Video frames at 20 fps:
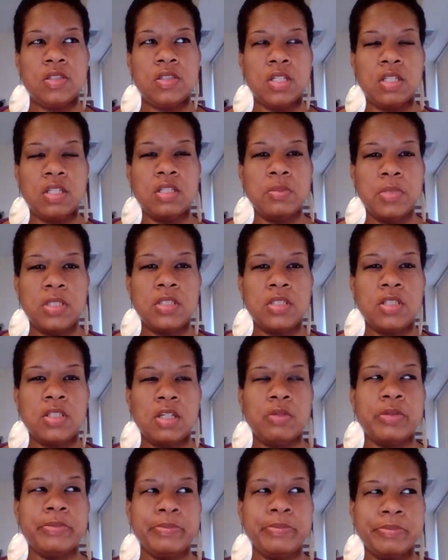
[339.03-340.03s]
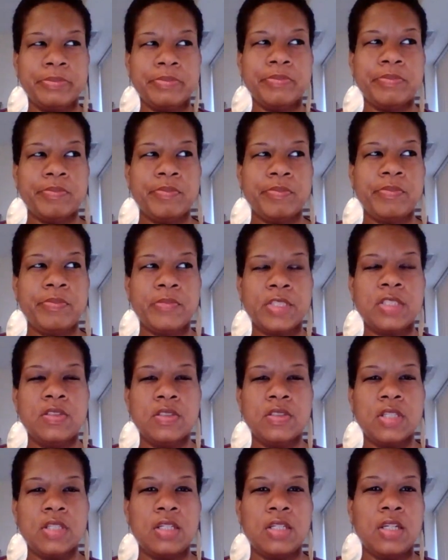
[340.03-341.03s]
said to me, she kind of went,
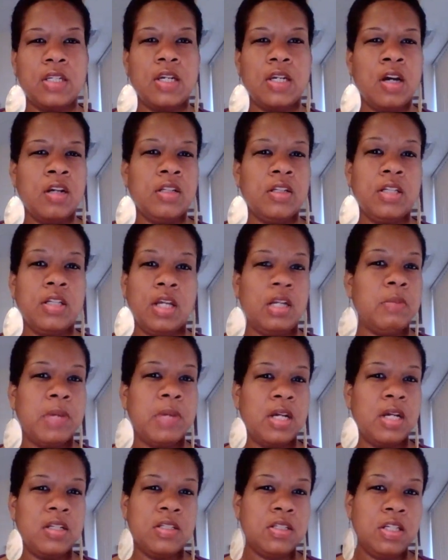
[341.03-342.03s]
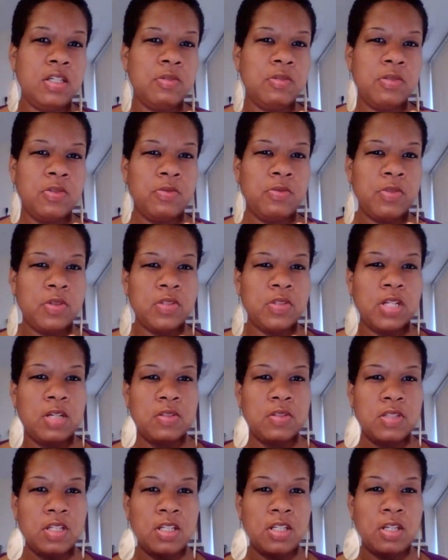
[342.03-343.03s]
She was like, "Yeah, hardly anybody stays with the first
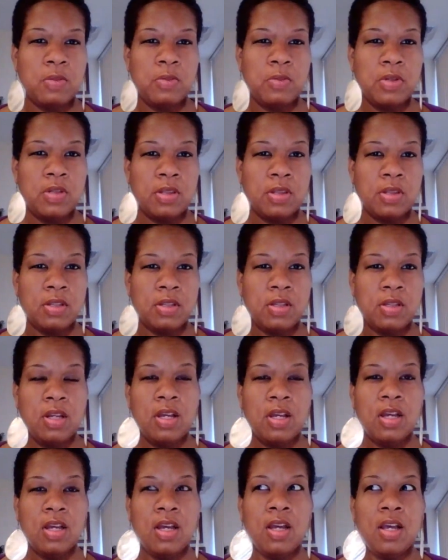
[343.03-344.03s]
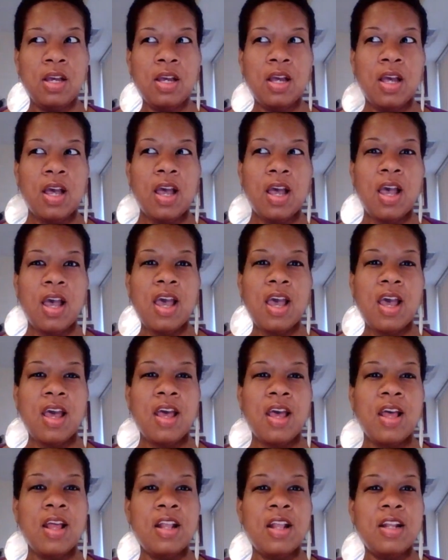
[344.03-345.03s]
house they get with,"
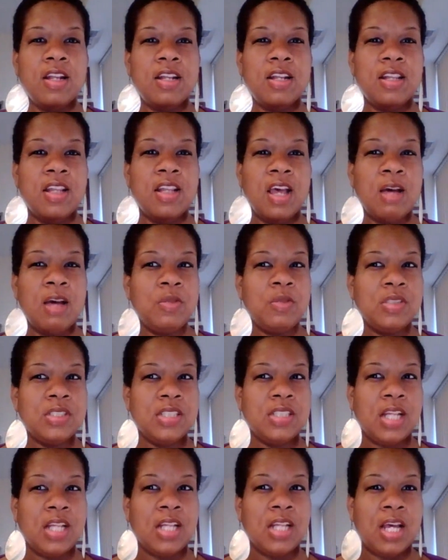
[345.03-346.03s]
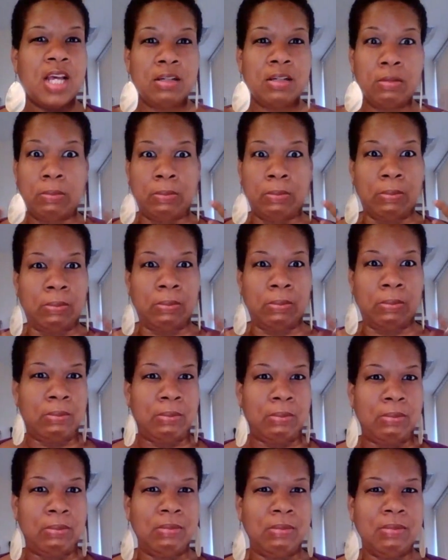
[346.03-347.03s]
and that was like
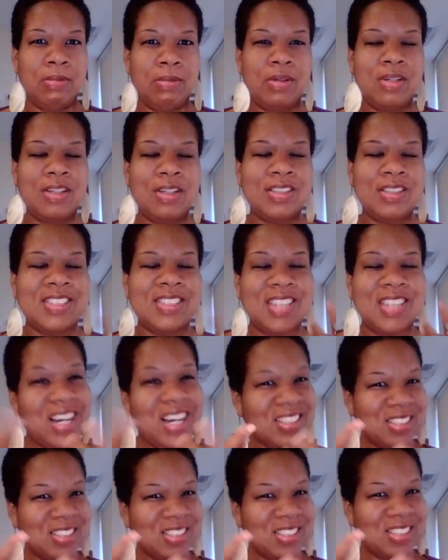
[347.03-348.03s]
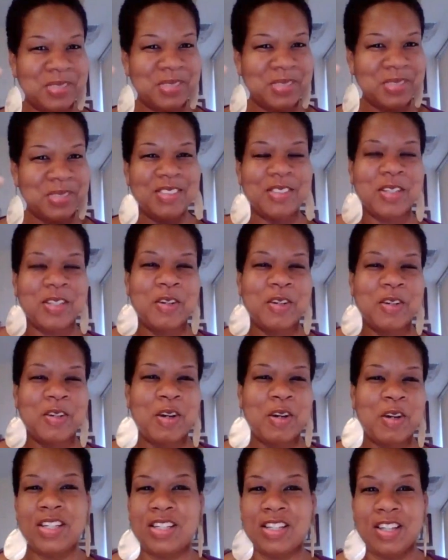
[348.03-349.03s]
a shock to me.
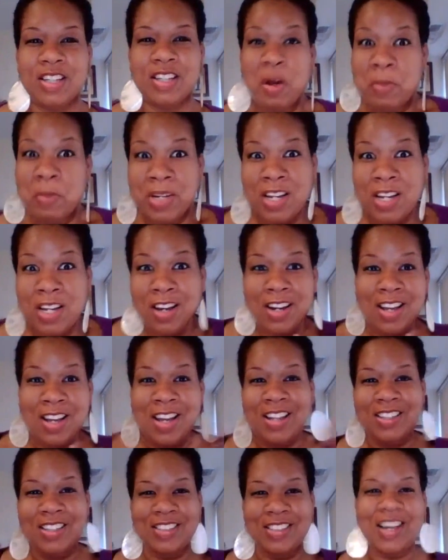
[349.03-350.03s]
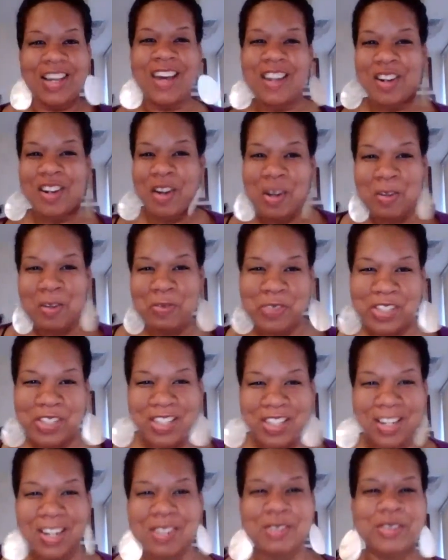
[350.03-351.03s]
I'm thinking, "Oh my God, I had it all
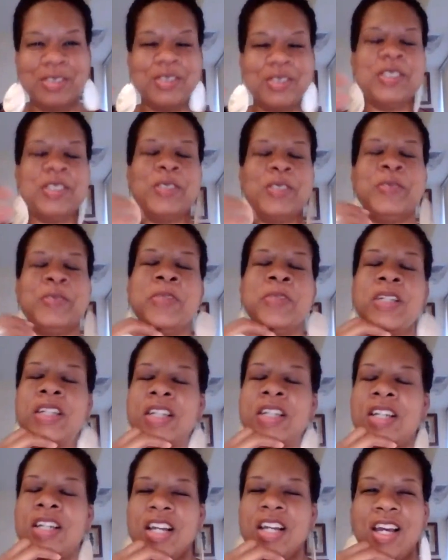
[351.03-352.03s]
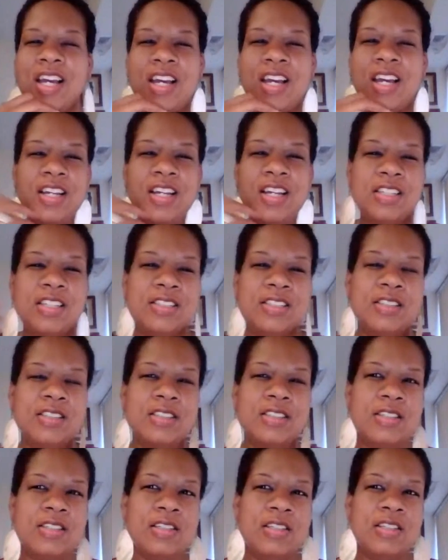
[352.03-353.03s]
figured out," and
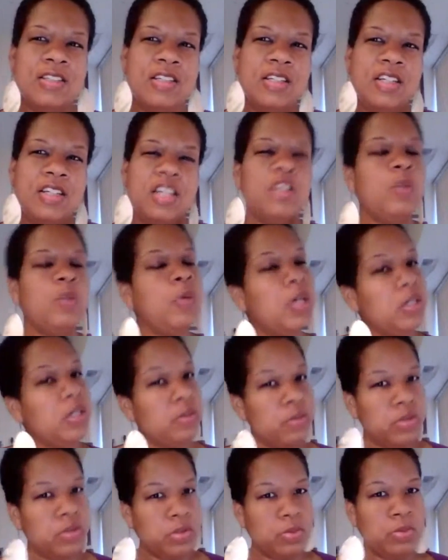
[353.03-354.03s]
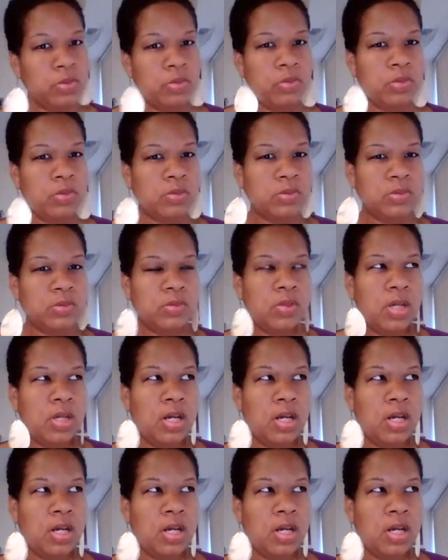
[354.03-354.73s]
in a way, you do,